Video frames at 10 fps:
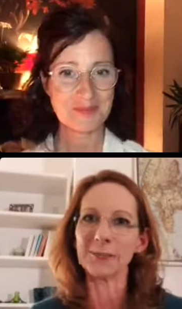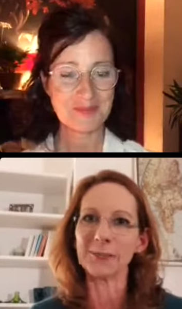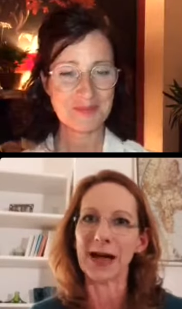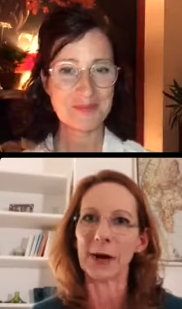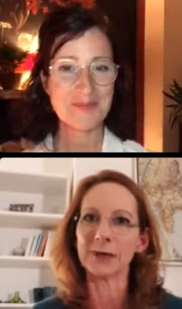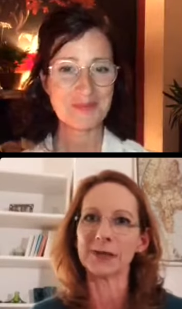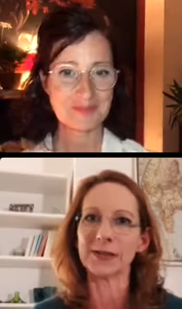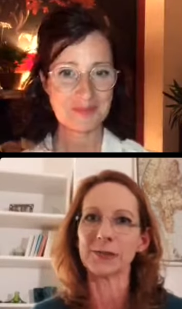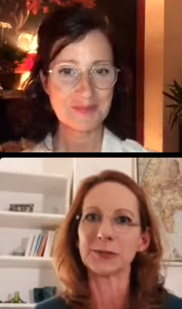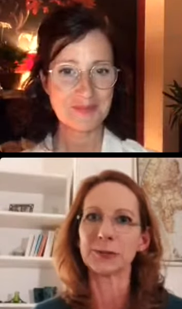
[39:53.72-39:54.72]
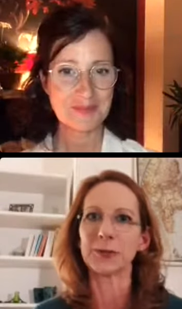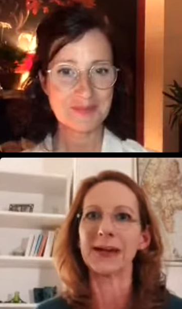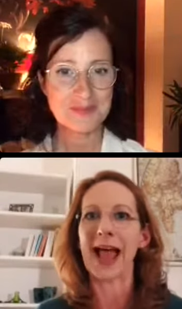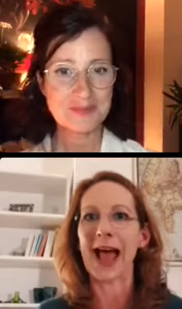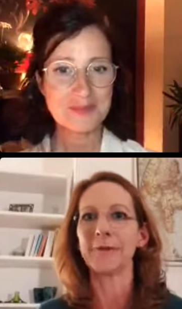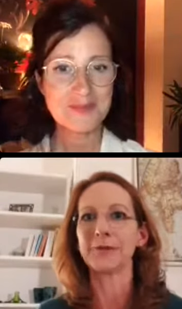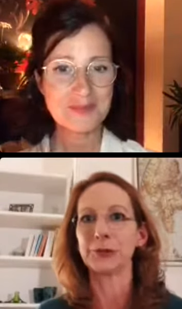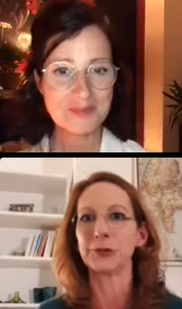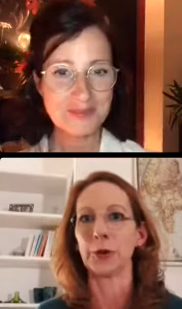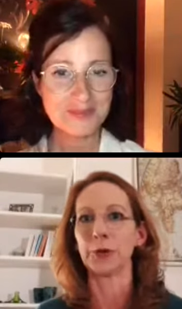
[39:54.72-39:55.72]
Speaker 1: about the difference between have to
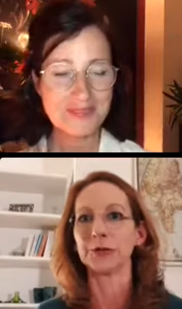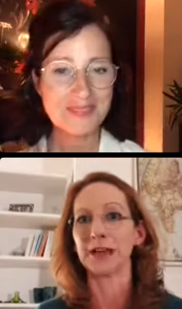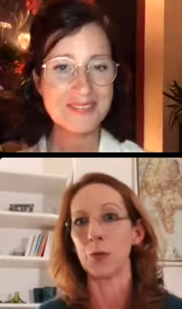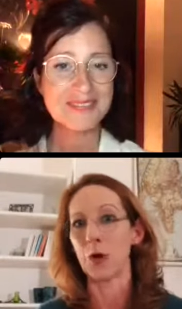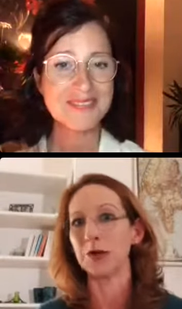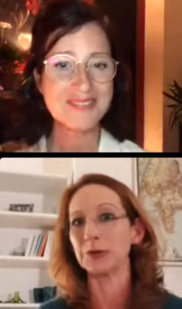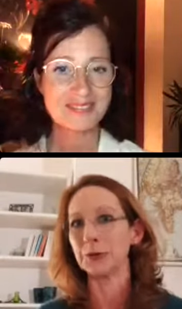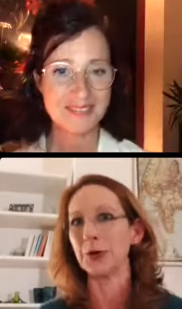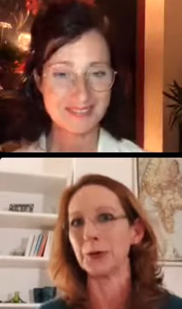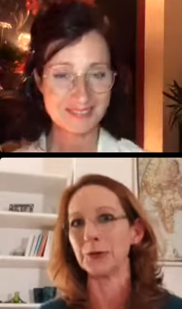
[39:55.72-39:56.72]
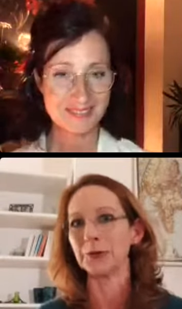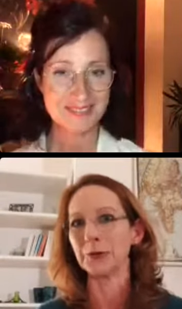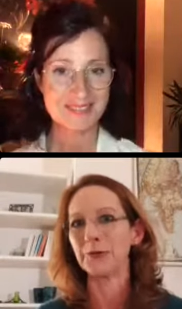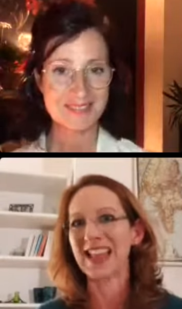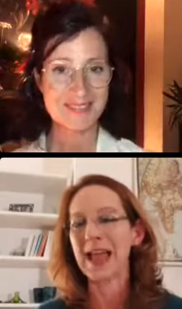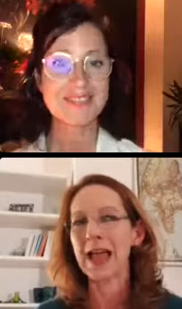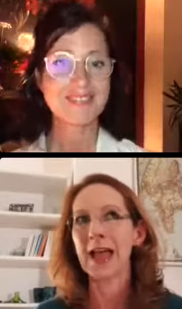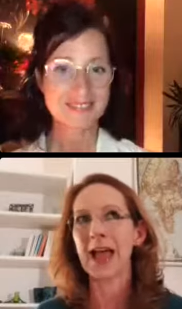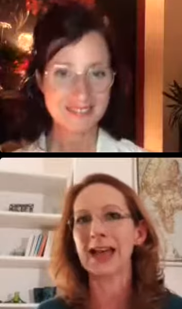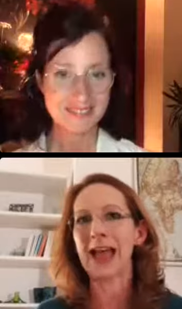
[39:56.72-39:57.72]
goals and want to goals
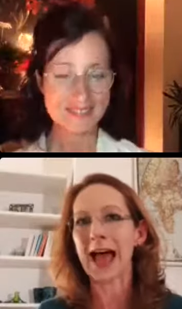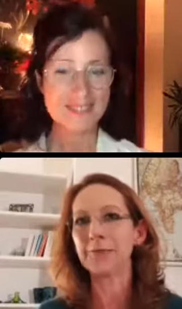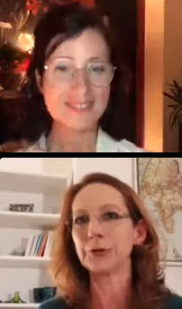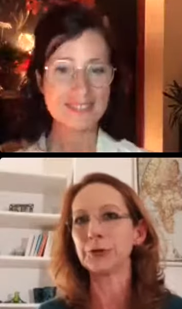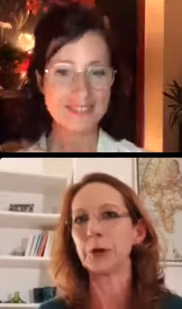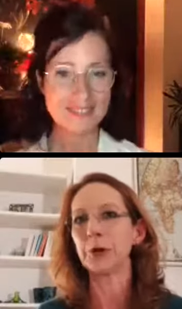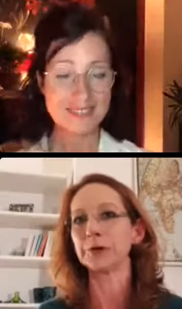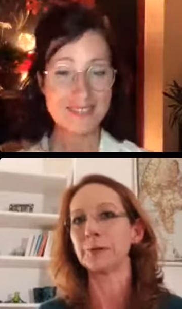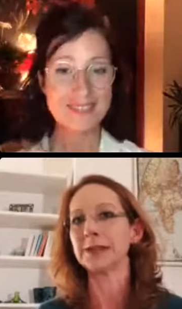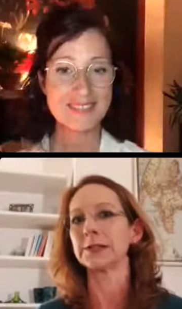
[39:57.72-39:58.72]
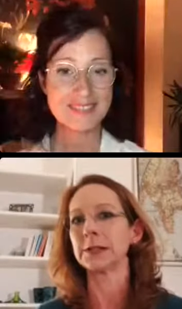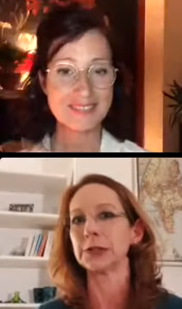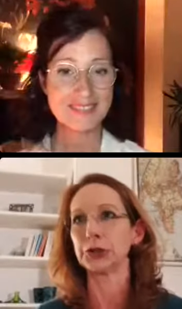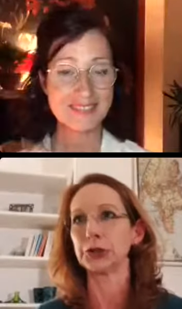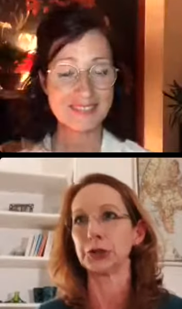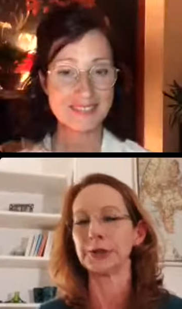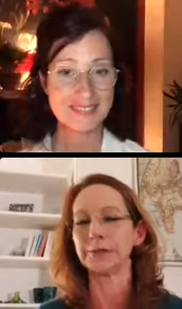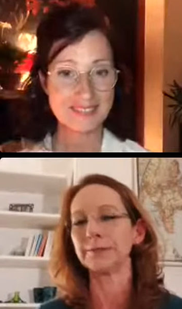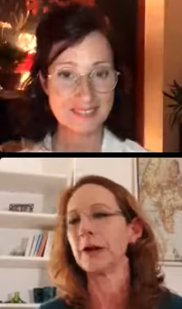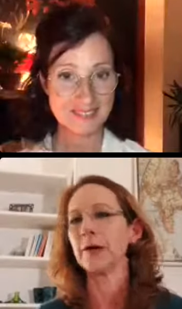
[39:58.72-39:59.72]
and have to goals are basically a should.
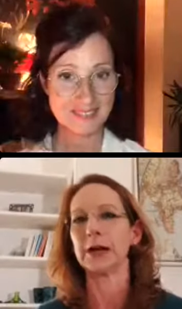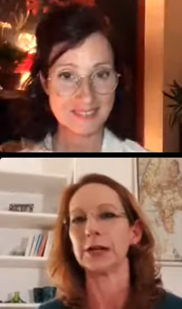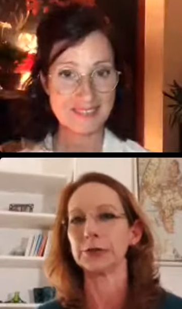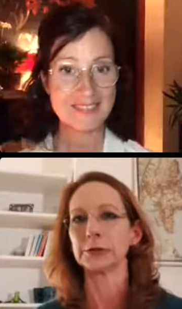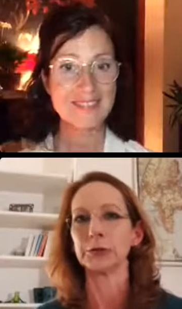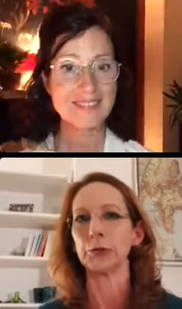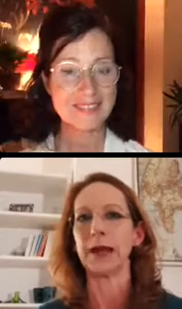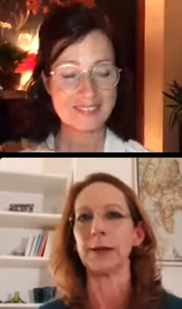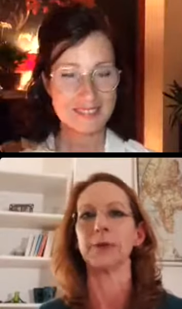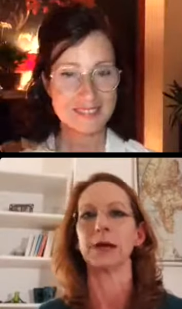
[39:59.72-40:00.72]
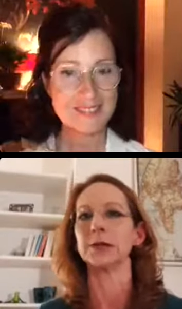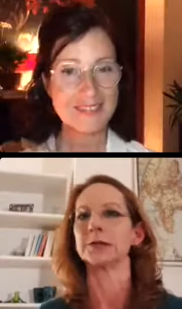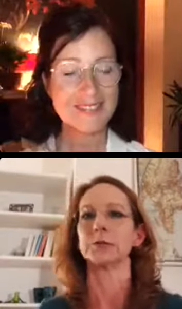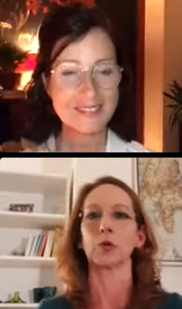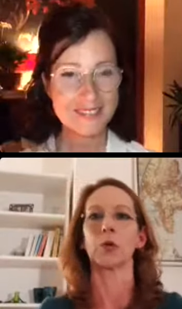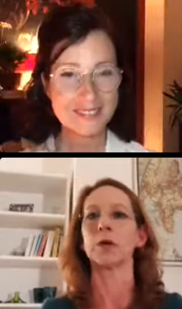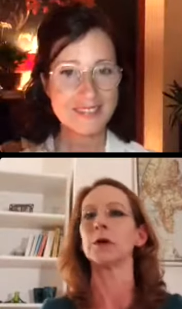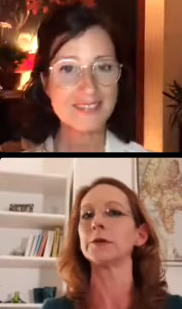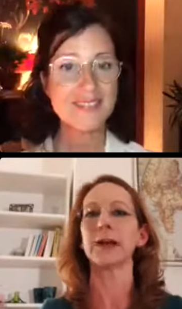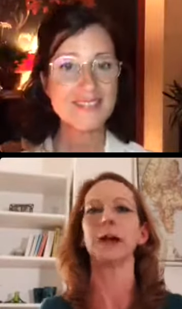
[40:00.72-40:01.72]
You know, I should lose weight because the
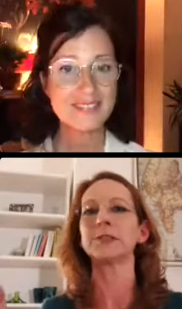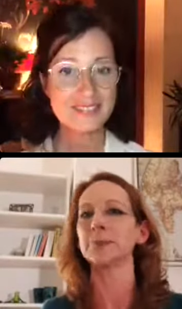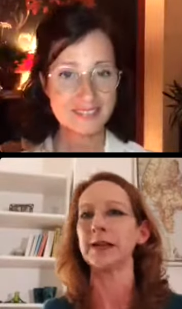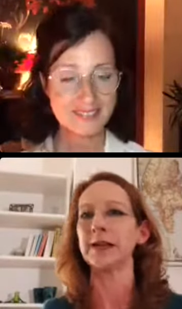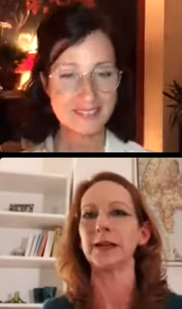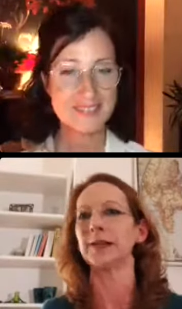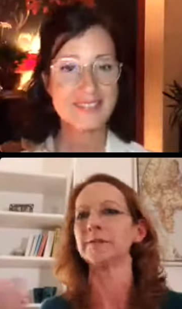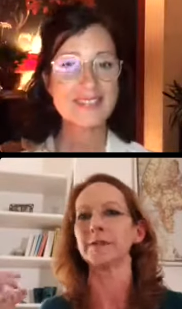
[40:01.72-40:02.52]
world tells me